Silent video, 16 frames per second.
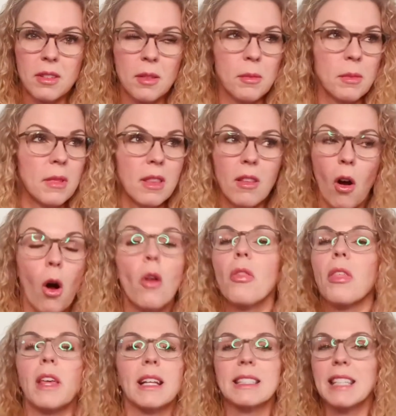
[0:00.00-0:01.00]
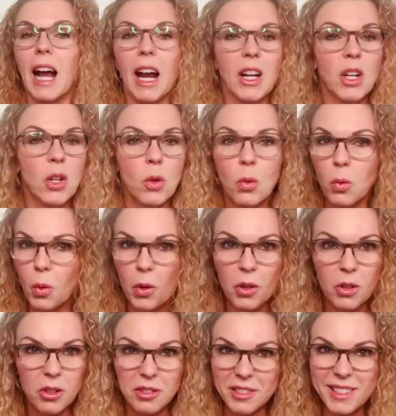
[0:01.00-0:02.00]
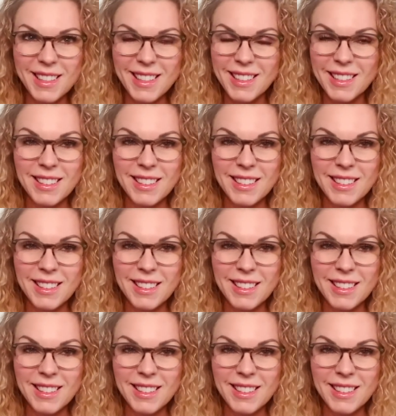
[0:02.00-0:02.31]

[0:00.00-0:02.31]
The entire world,